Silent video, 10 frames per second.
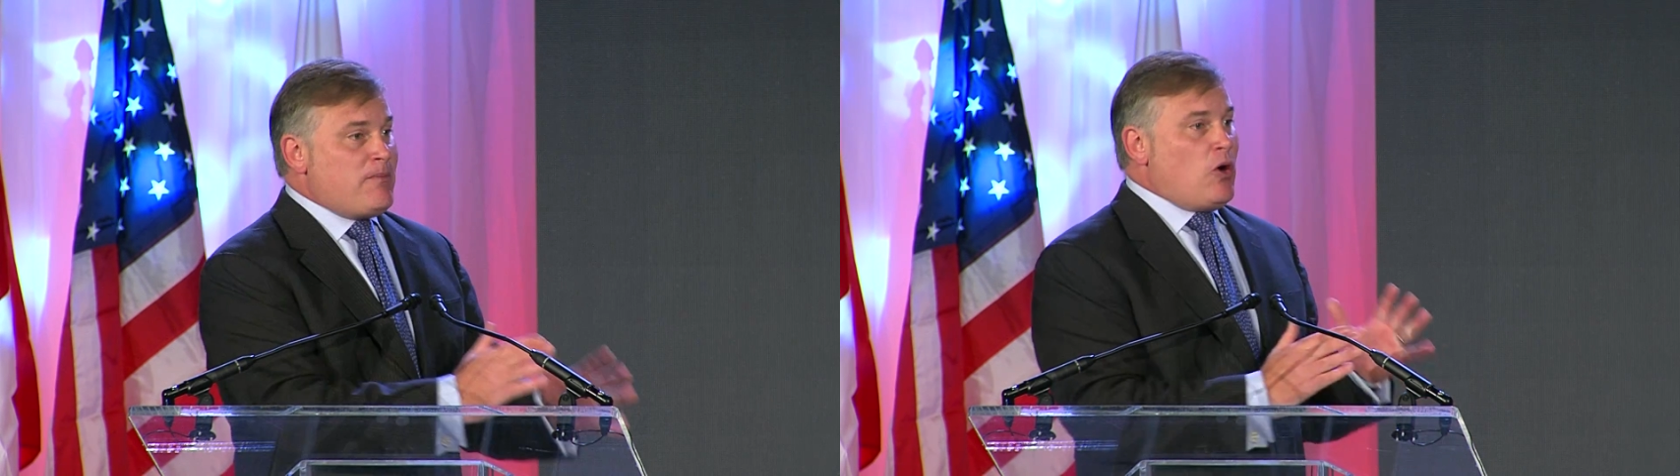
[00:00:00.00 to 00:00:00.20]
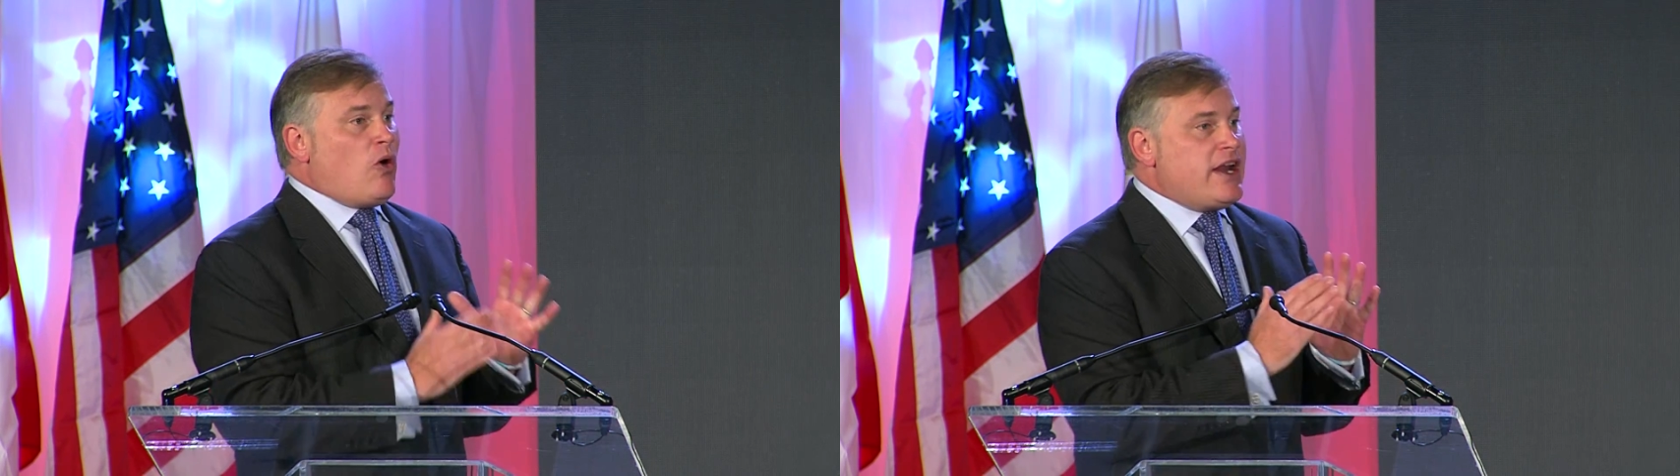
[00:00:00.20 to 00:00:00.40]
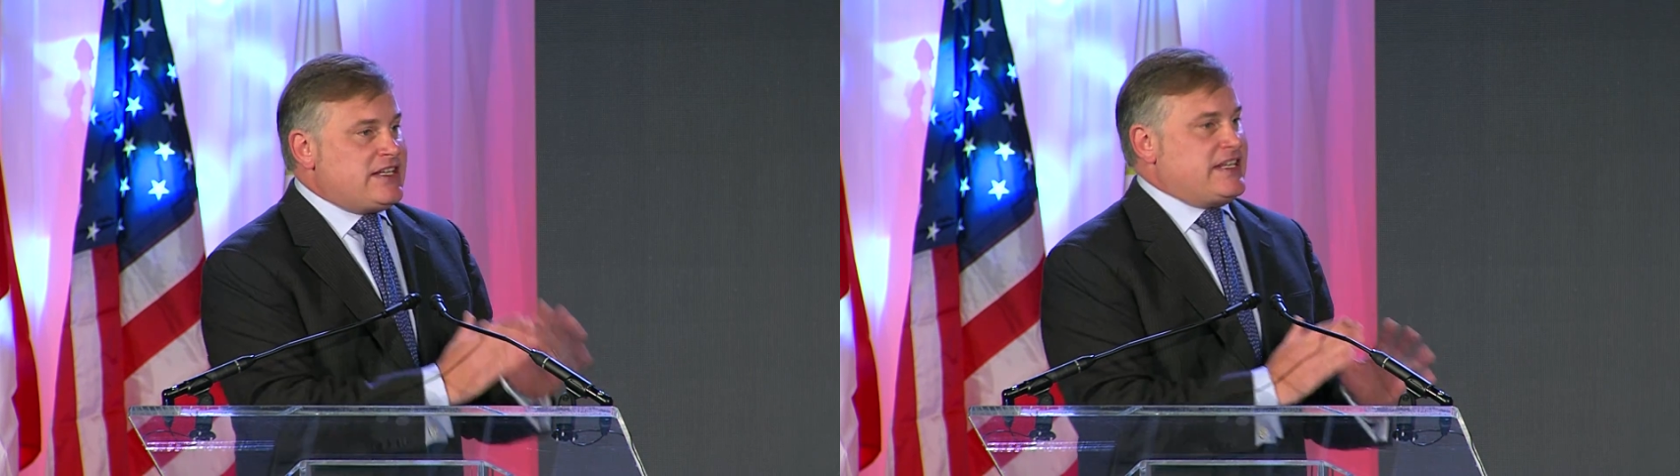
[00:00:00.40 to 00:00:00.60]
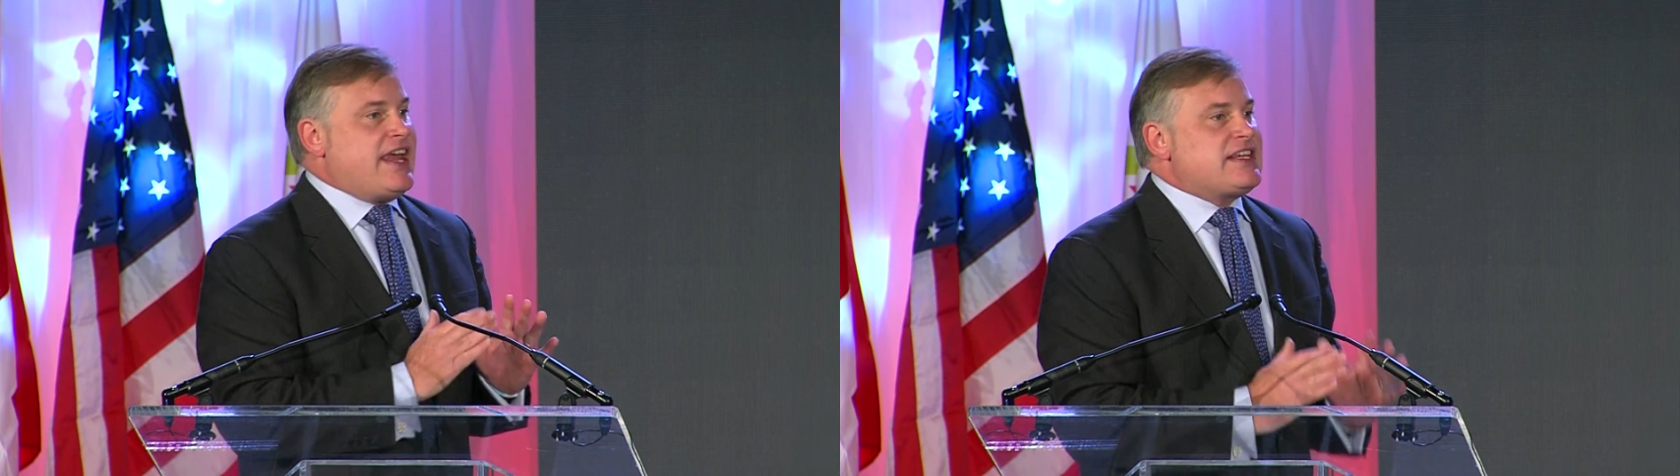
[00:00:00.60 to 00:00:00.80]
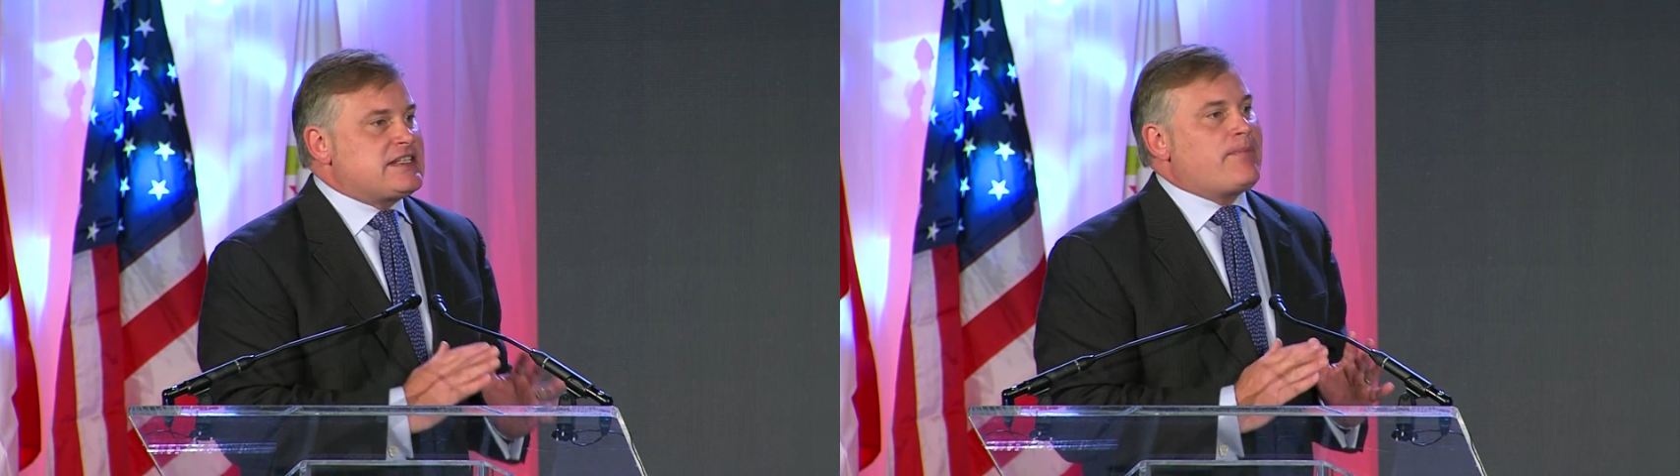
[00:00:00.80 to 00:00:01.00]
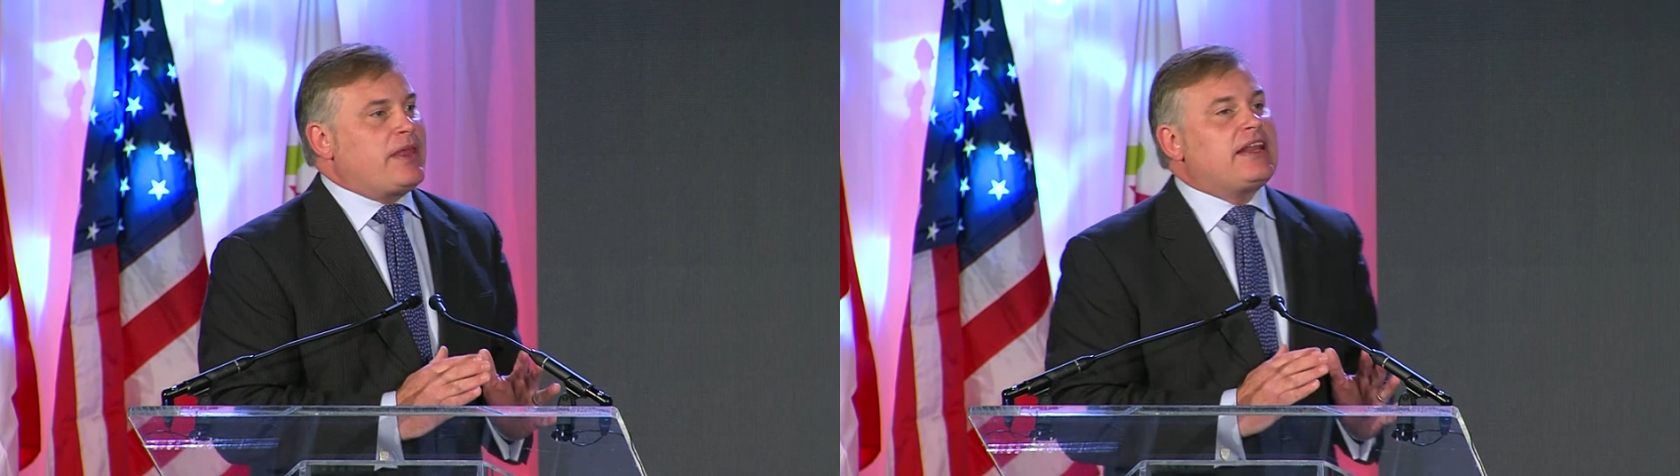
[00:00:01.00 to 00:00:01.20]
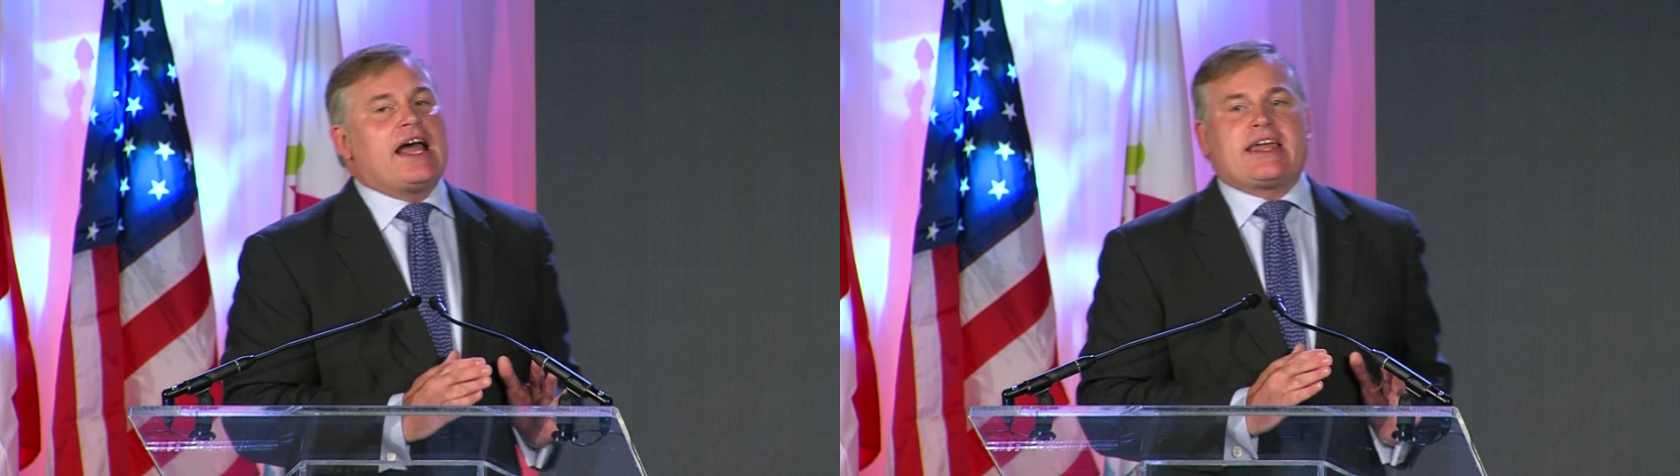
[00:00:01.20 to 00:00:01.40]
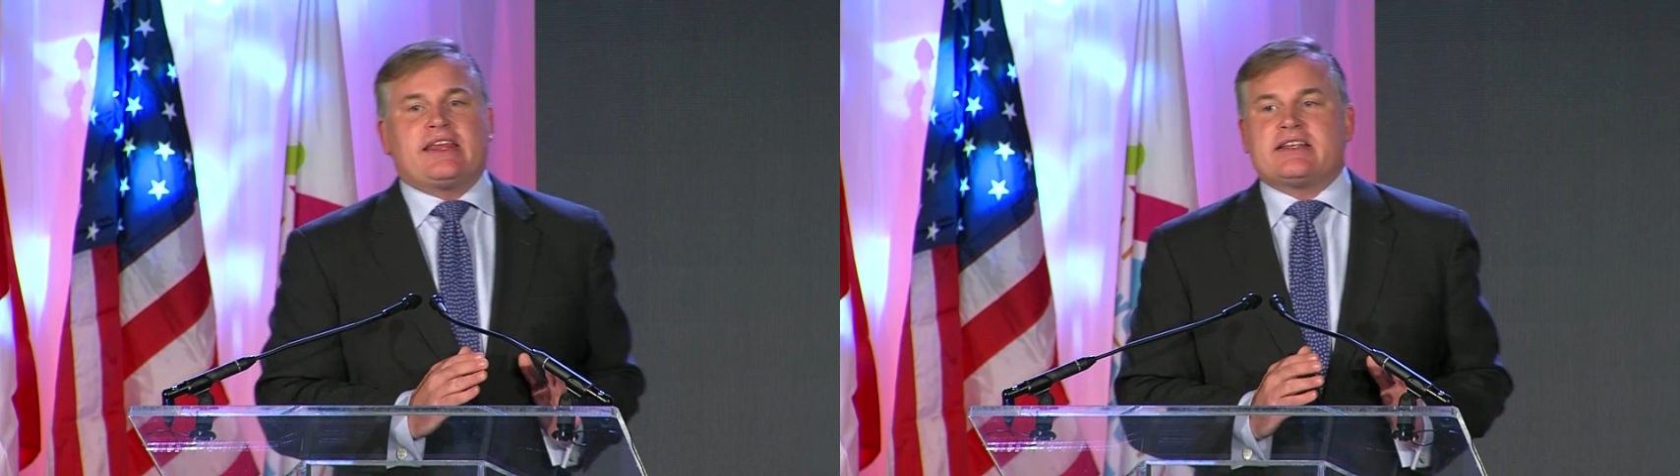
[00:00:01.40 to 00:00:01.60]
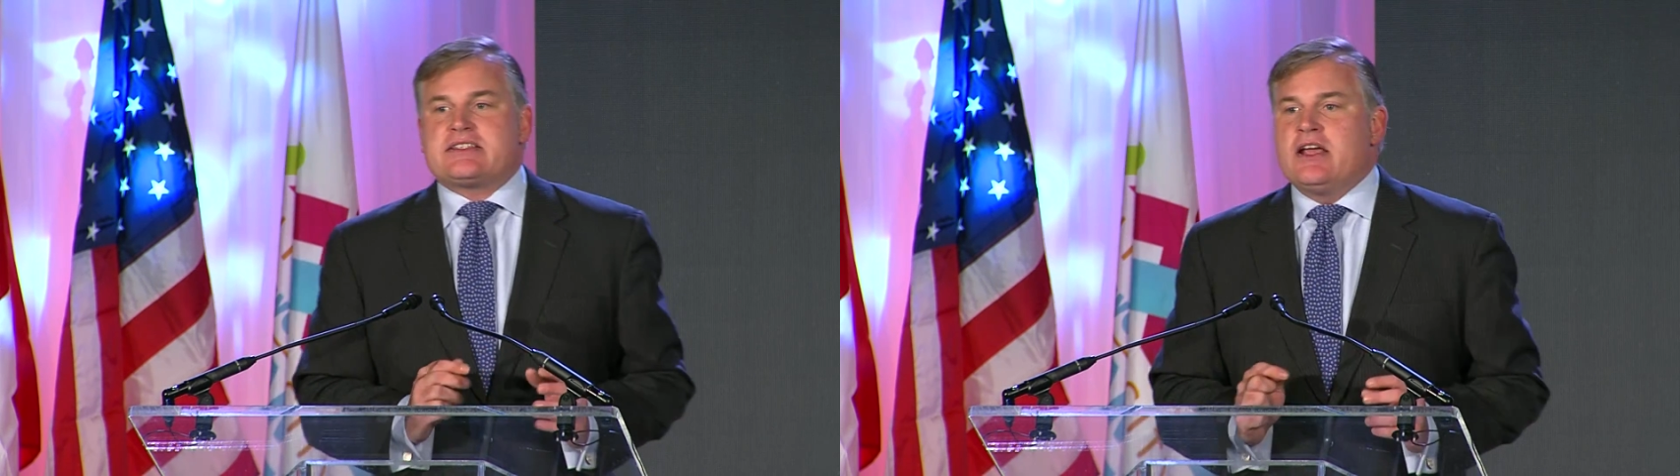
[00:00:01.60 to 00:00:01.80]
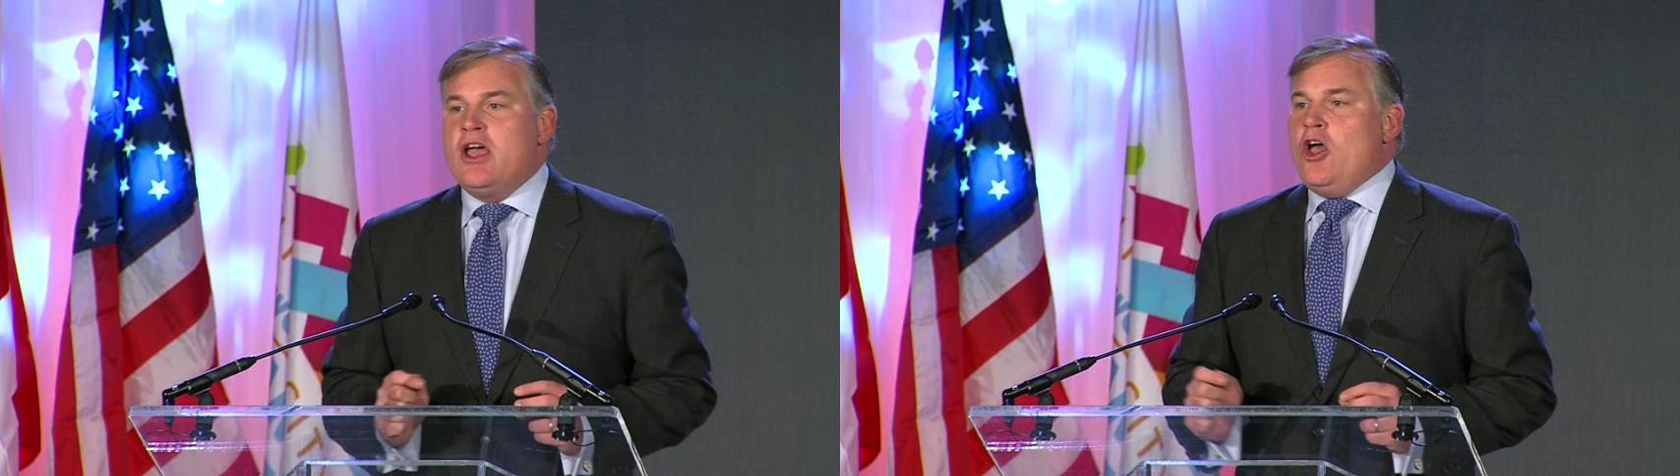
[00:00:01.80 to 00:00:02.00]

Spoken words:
Court is saying something like this.